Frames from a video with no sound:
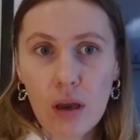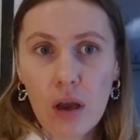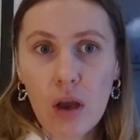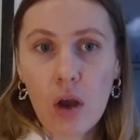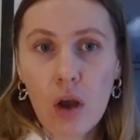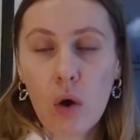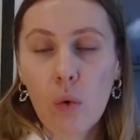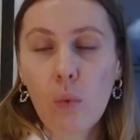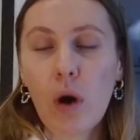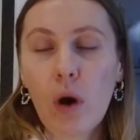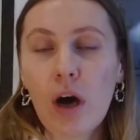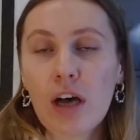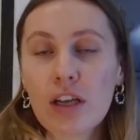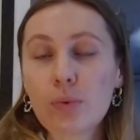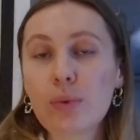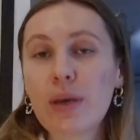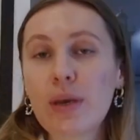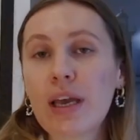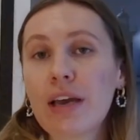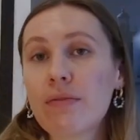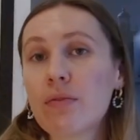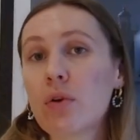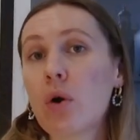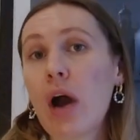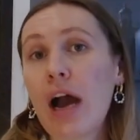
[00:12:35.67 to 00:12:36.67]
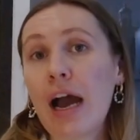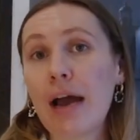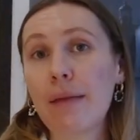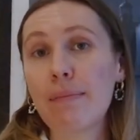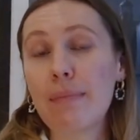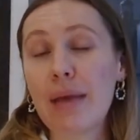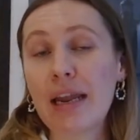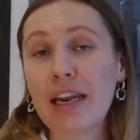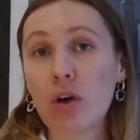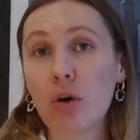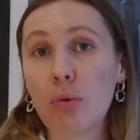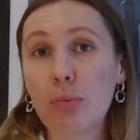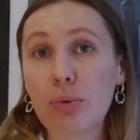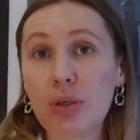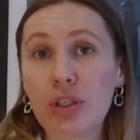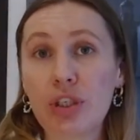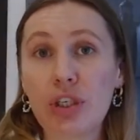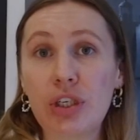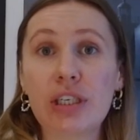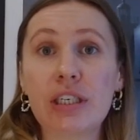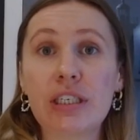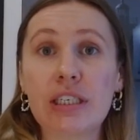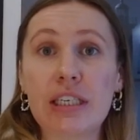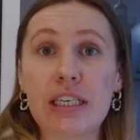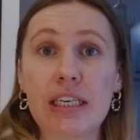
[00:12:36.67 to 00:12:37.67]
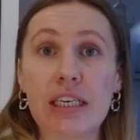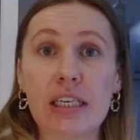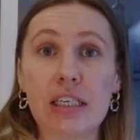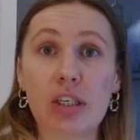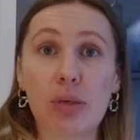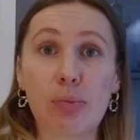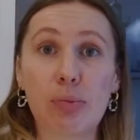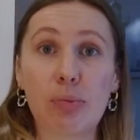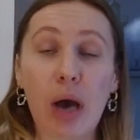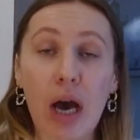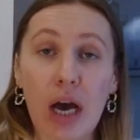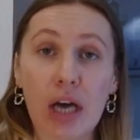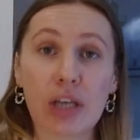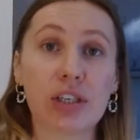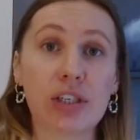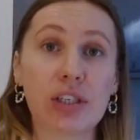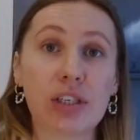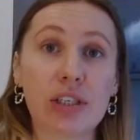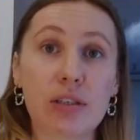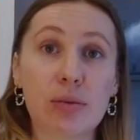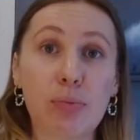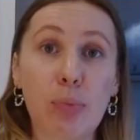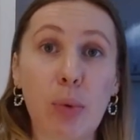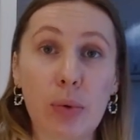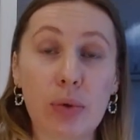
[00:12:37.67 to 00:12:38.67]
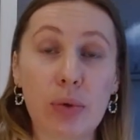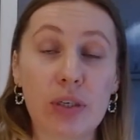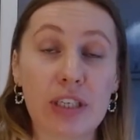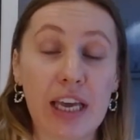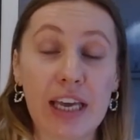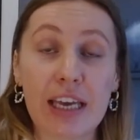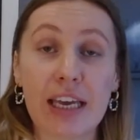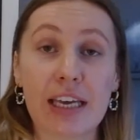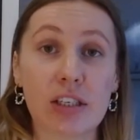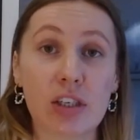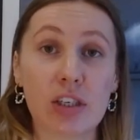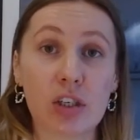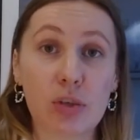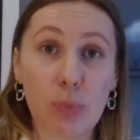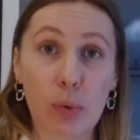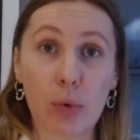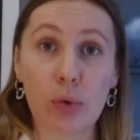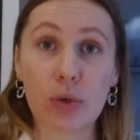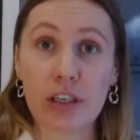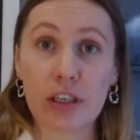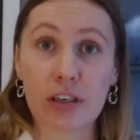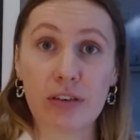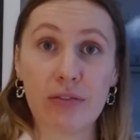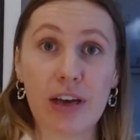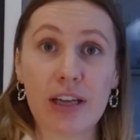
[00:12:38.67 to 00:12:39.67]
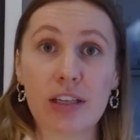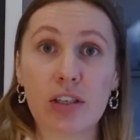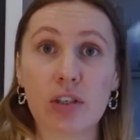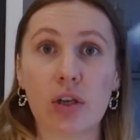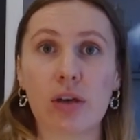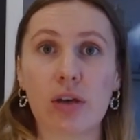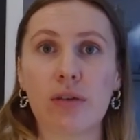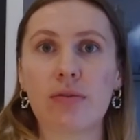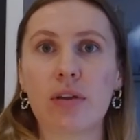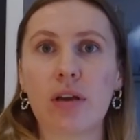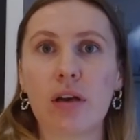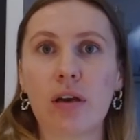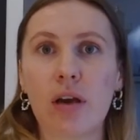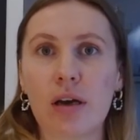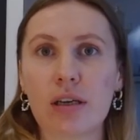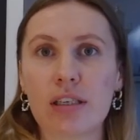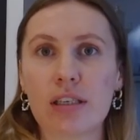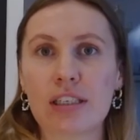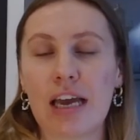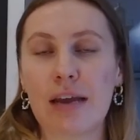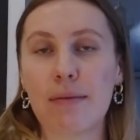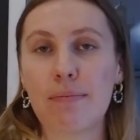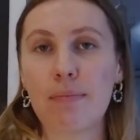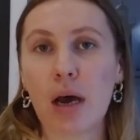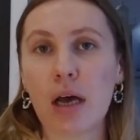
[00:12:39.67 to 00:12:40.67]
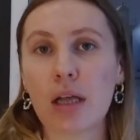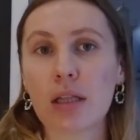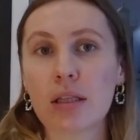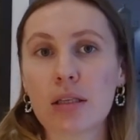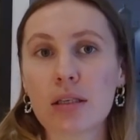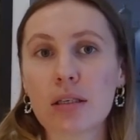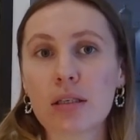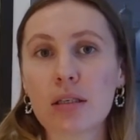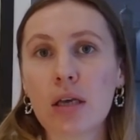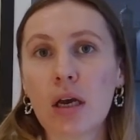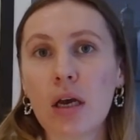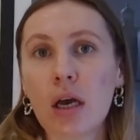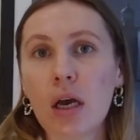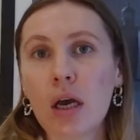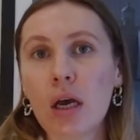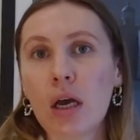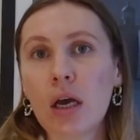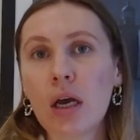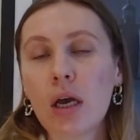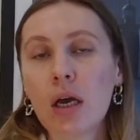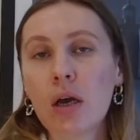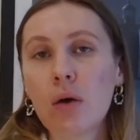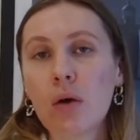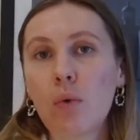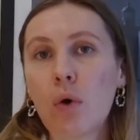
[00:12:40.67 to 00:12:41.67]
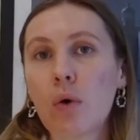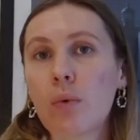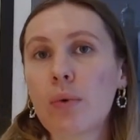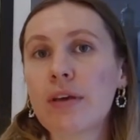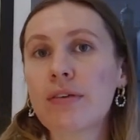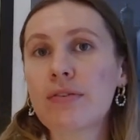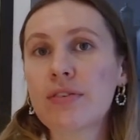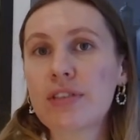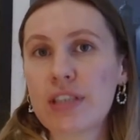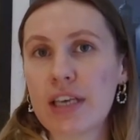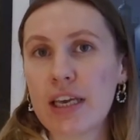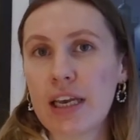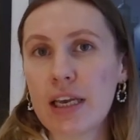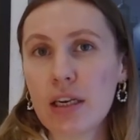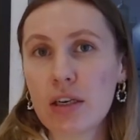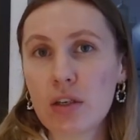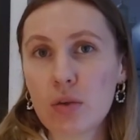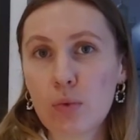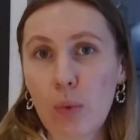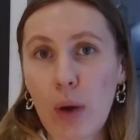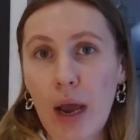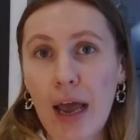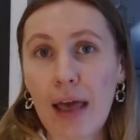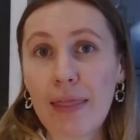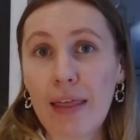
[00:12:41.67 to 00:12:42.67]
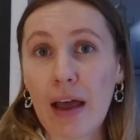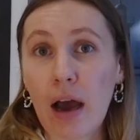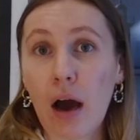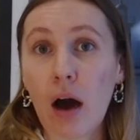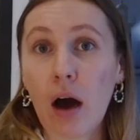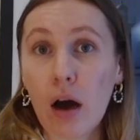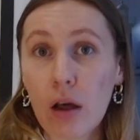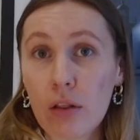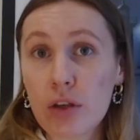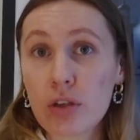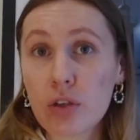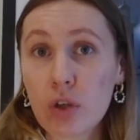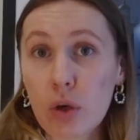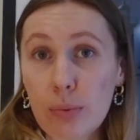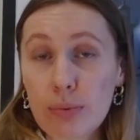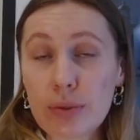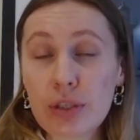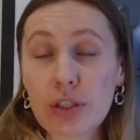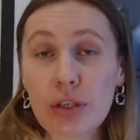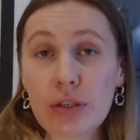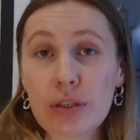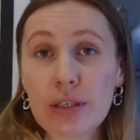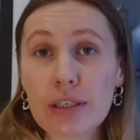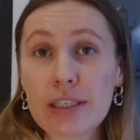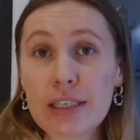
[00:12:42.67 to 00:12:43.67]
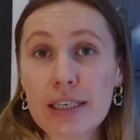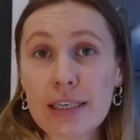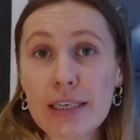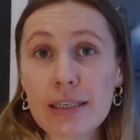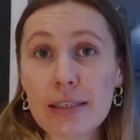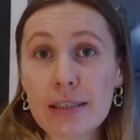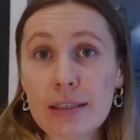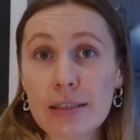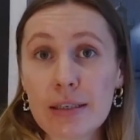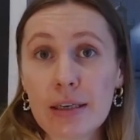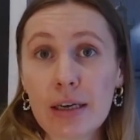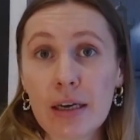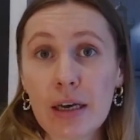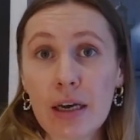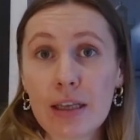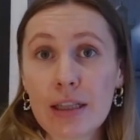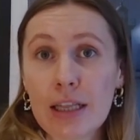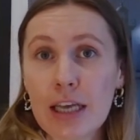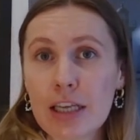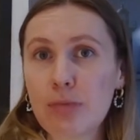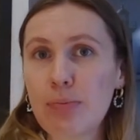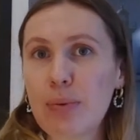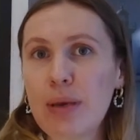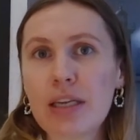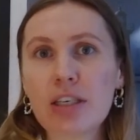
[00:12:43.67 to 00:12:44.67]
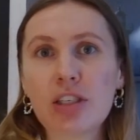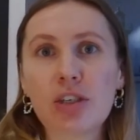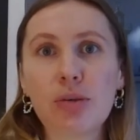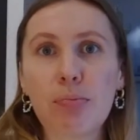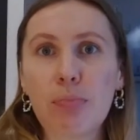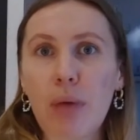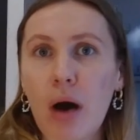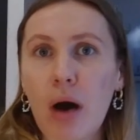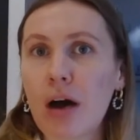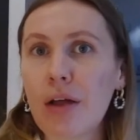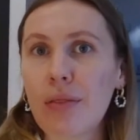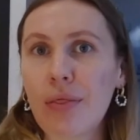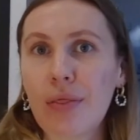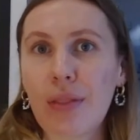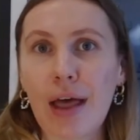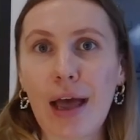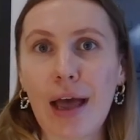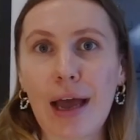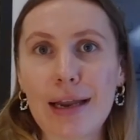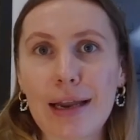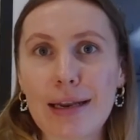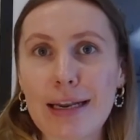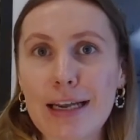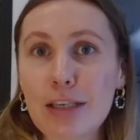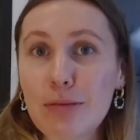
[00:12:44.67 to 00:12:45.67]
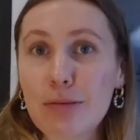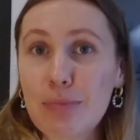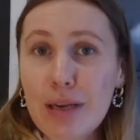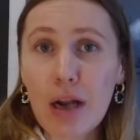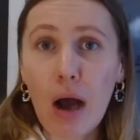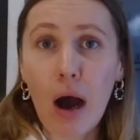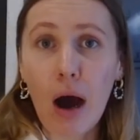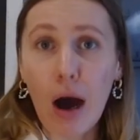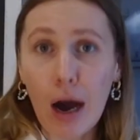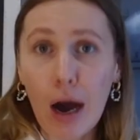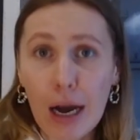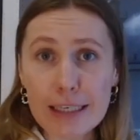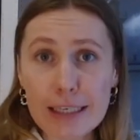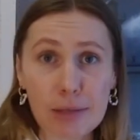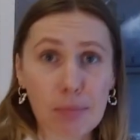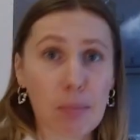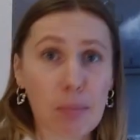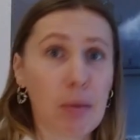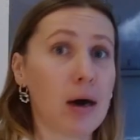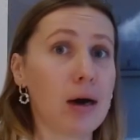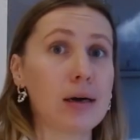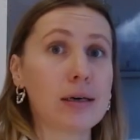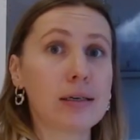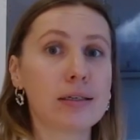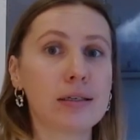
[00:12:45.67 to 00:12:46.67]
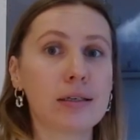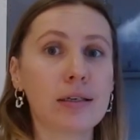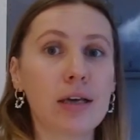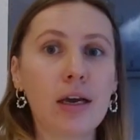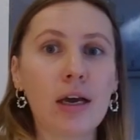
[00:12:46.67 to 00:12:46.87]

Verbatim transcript: Whilst we have not had many opportunities to purchase tickets to sporting events over the last 10 months, what we've seen is where there are those opportunities, there's been demand there and there's been high demand.